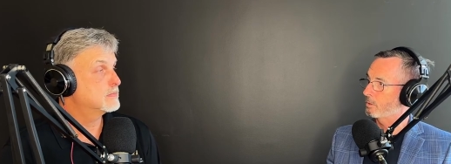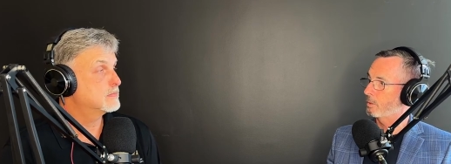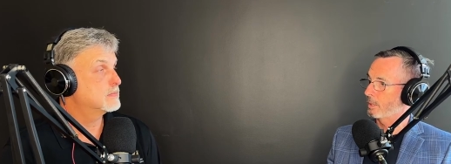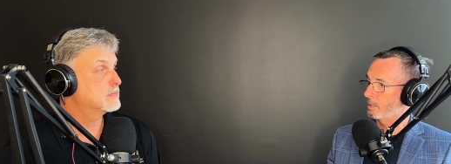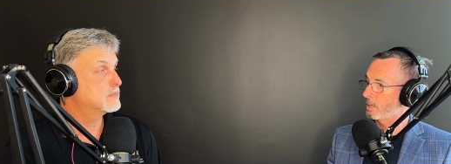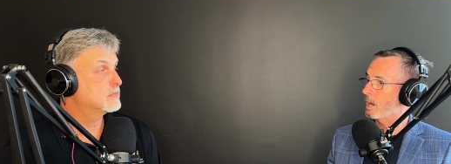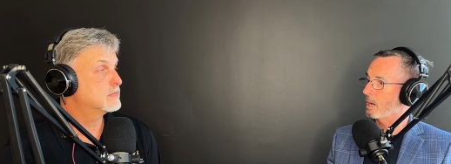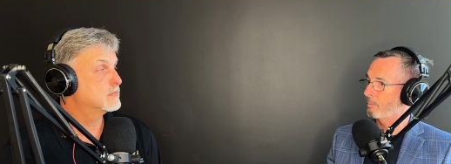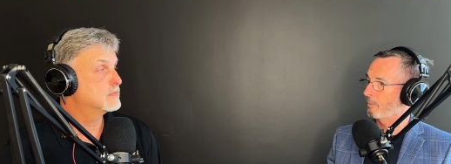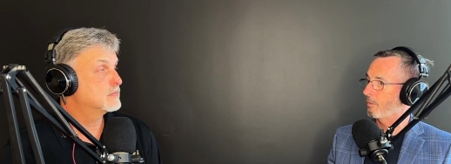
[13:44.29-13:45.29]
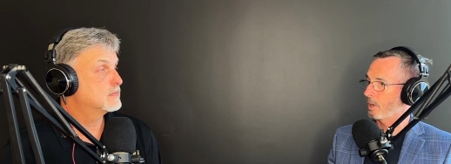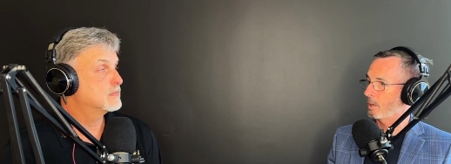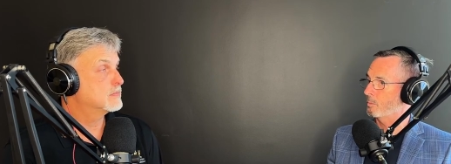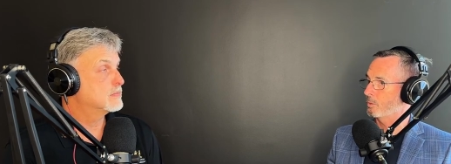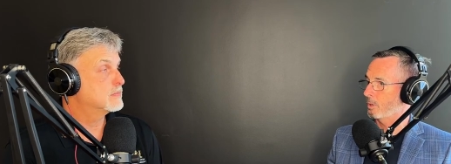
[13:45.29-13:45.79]
Speaker 1: are the time
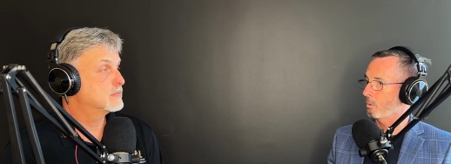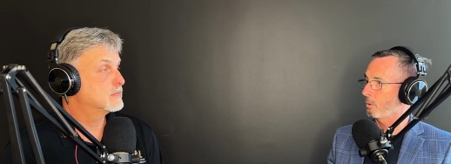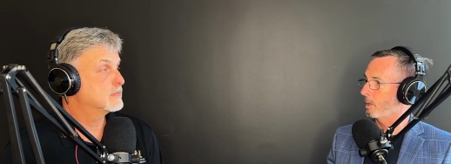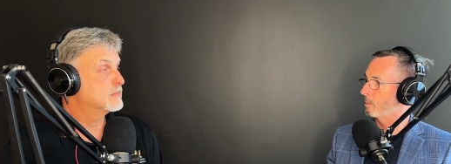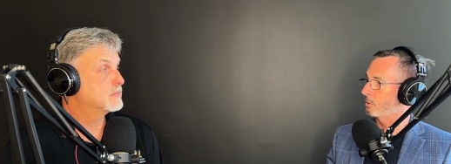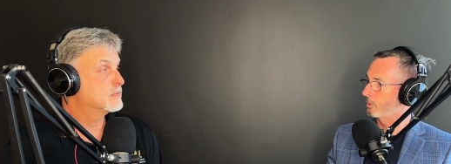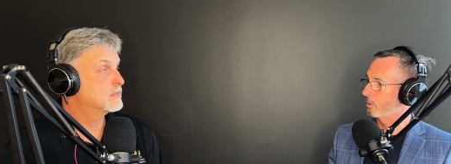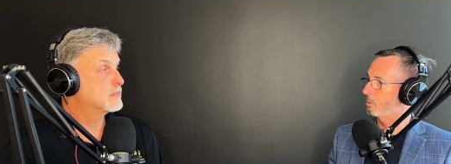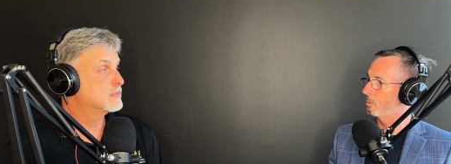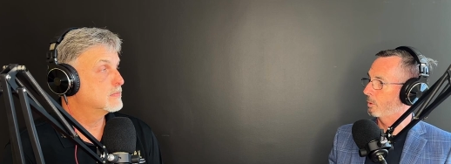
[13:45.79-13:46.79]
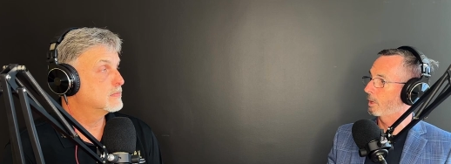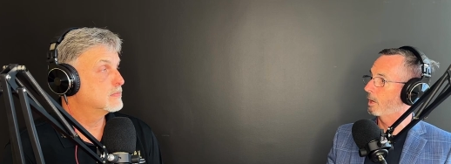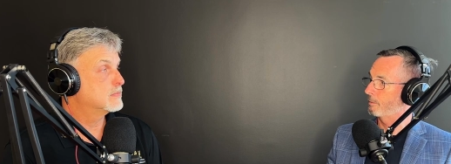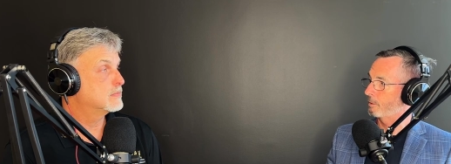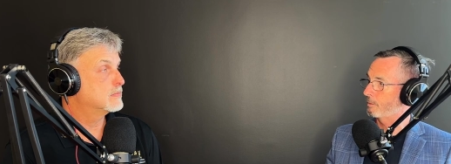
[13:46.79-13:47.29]
frames that we're able to
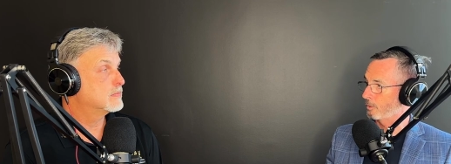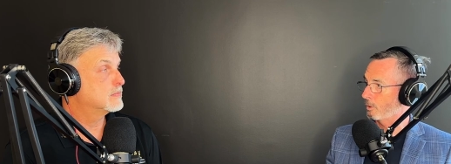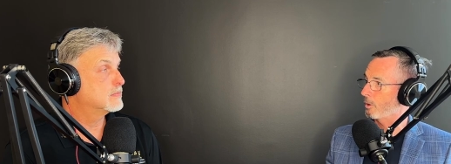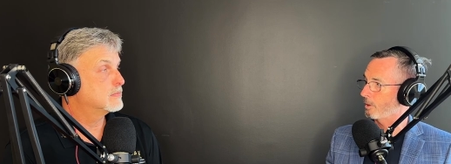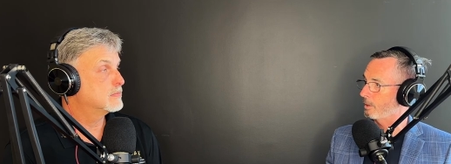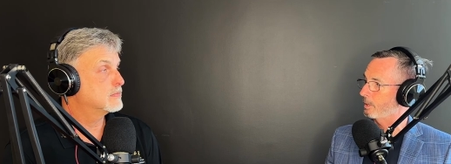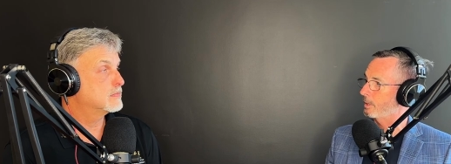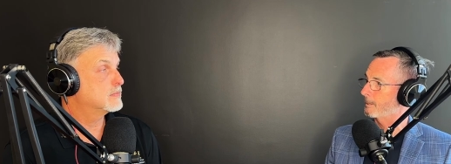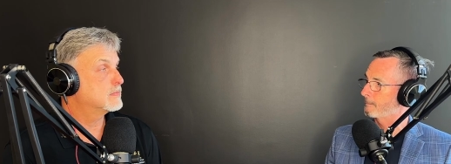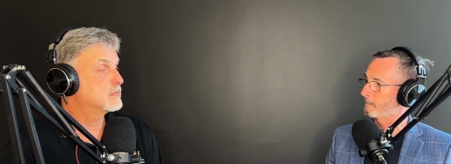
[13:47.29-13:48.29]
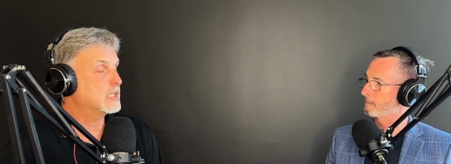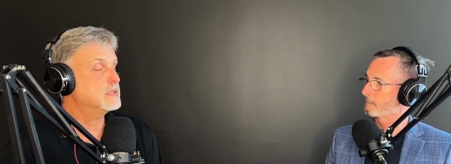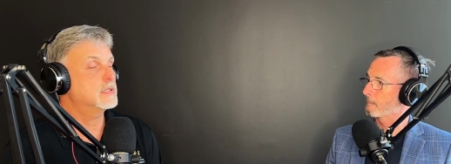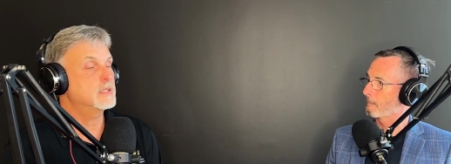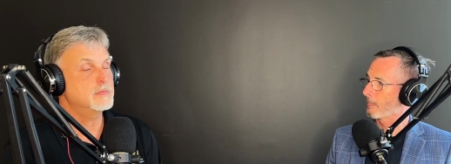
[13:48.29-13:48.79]
recover for R and D. I
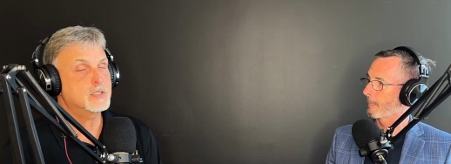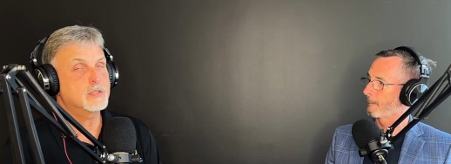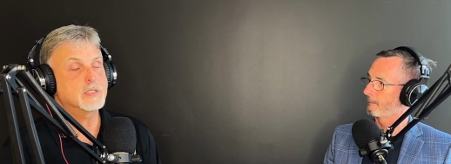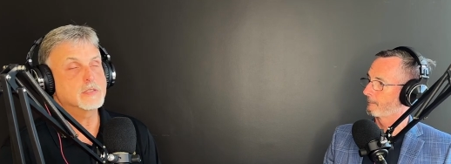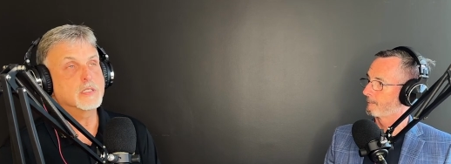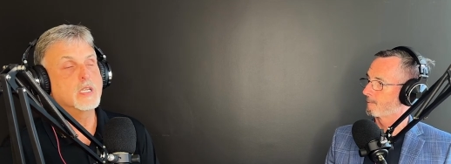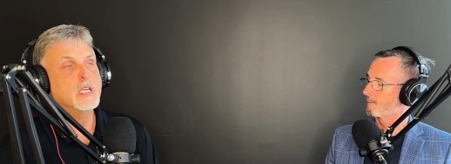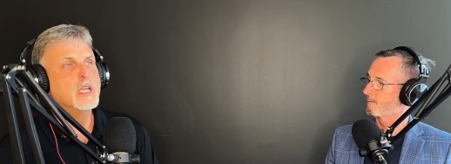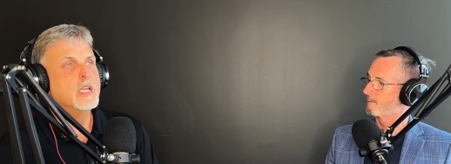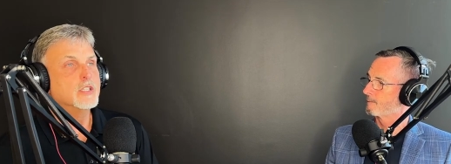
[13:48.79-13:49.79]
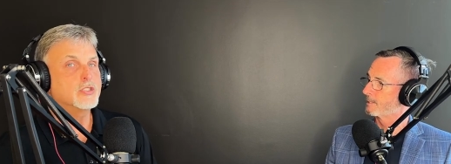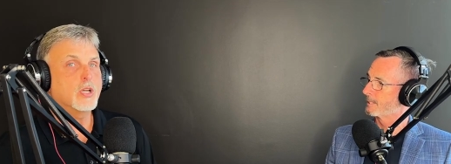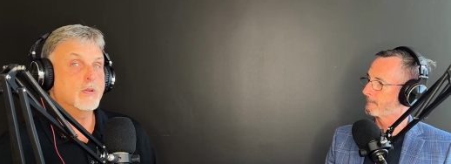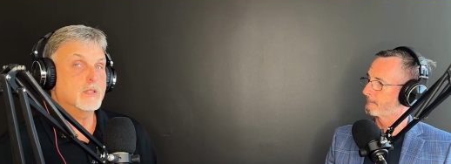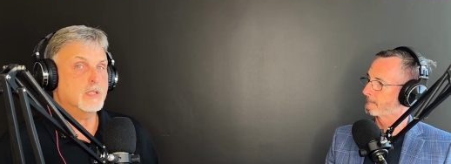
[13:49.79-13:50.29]
see. Interesting.
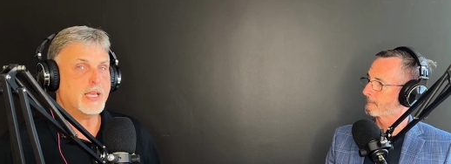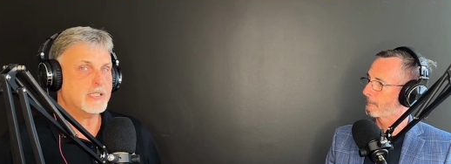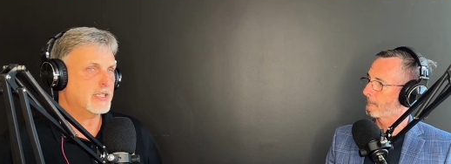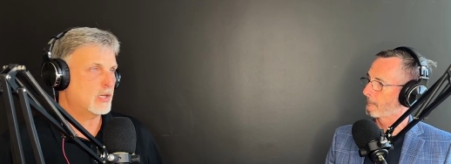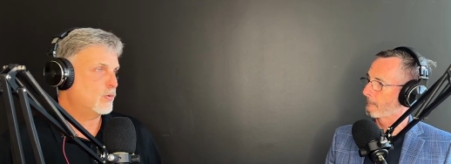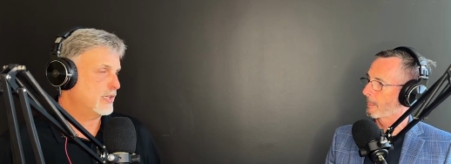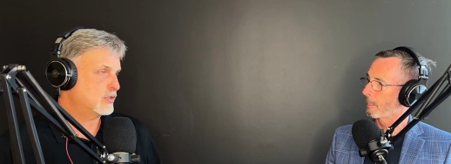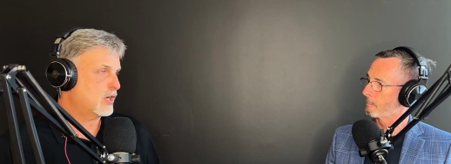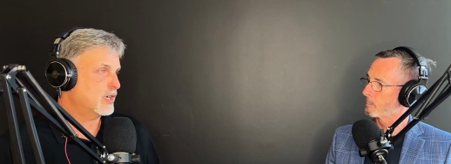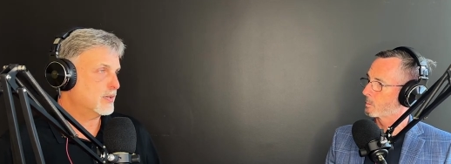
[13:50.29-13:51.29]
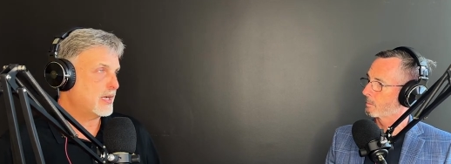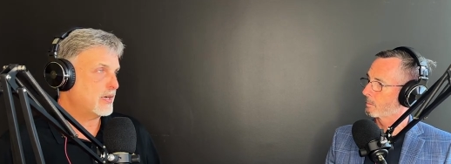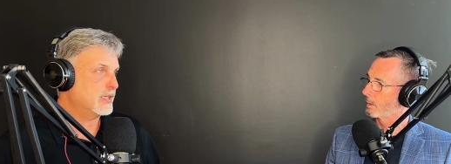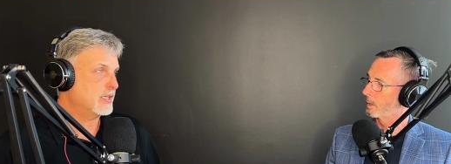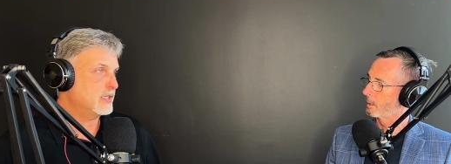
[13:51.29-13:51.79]
So
Speaker 2: last thing I want to talk
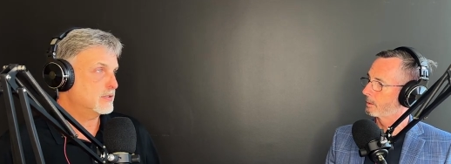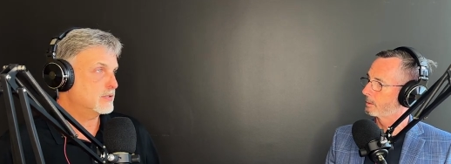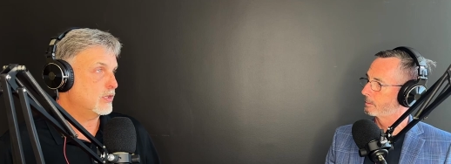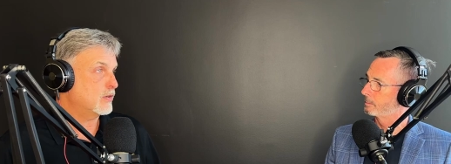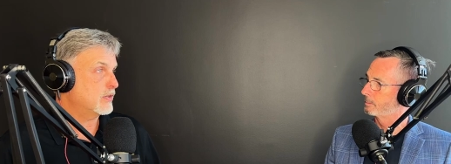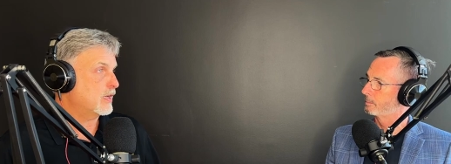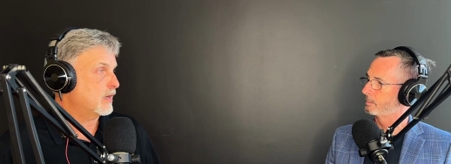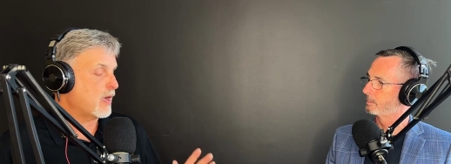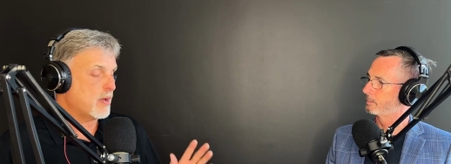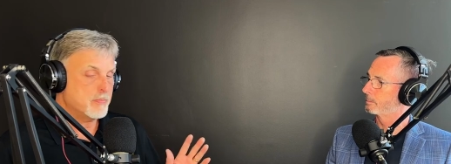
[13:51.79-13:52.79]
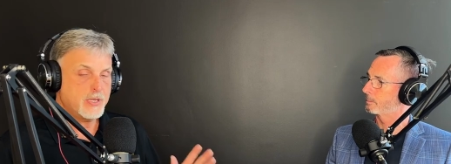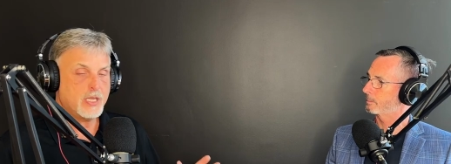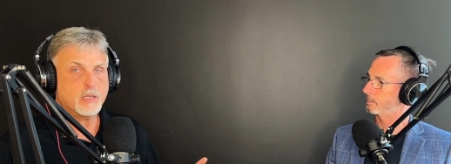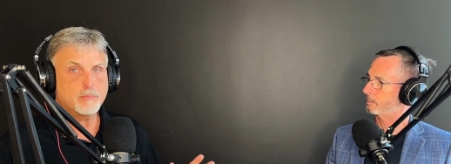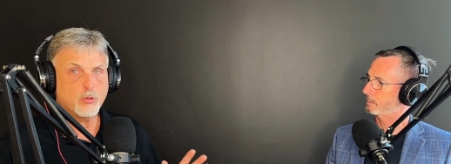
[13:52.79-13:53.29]
about is, you know, a, a
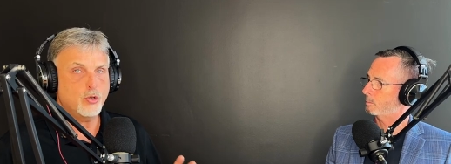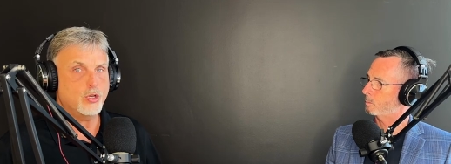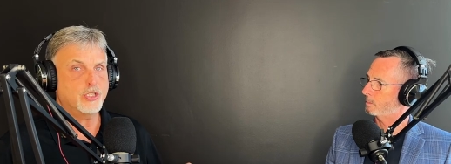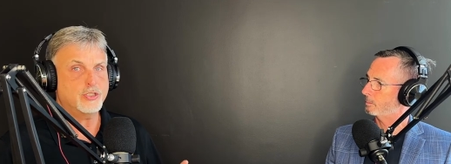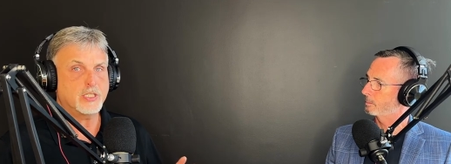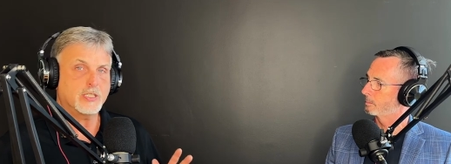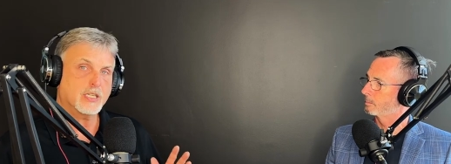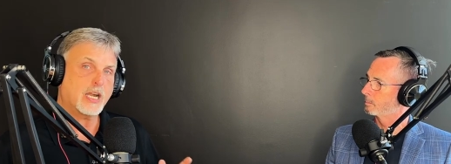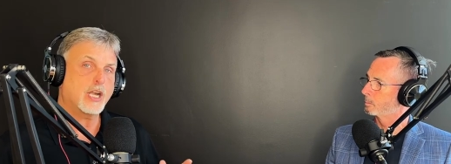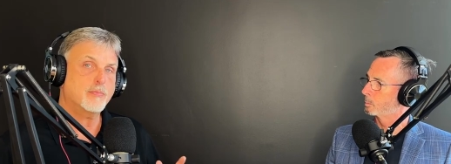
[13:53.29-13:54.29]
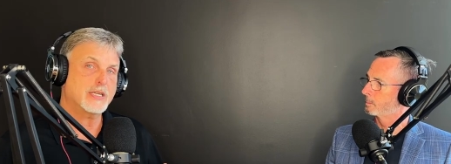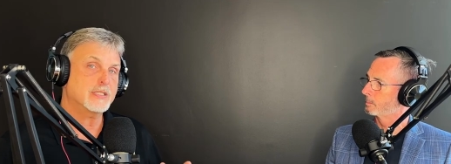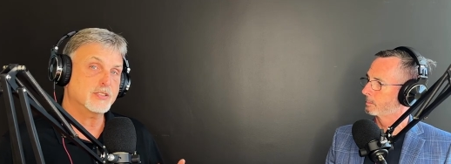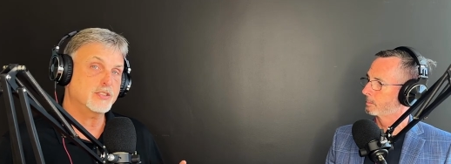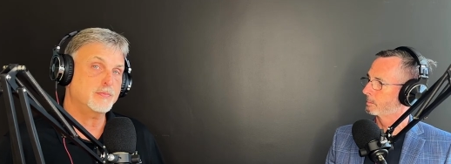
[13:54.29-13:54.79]
big push in the
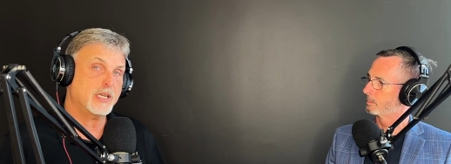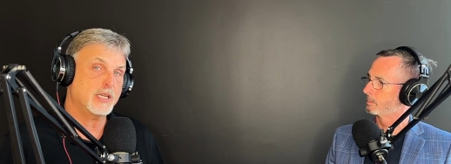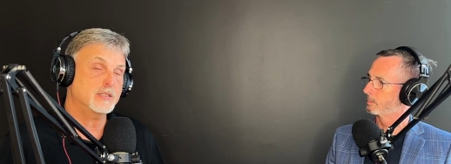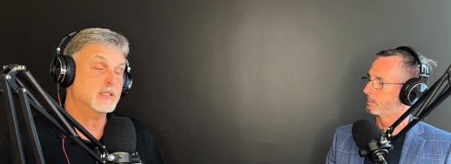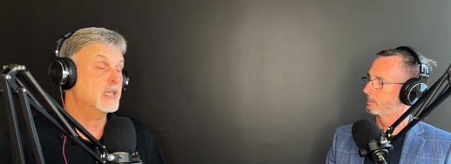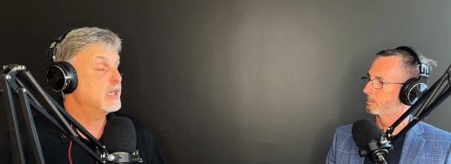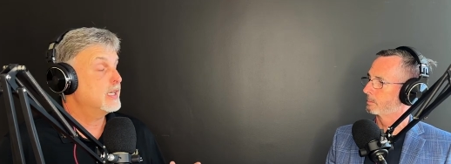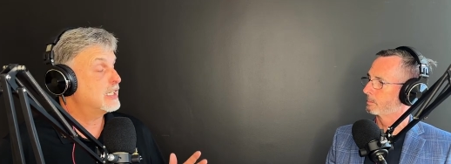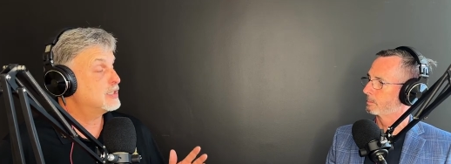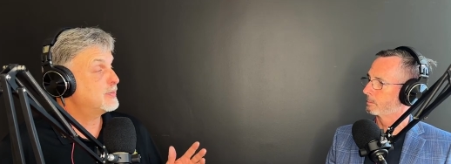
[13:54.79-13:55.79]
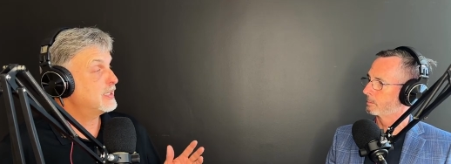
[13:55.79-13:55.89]
chiropractic space has been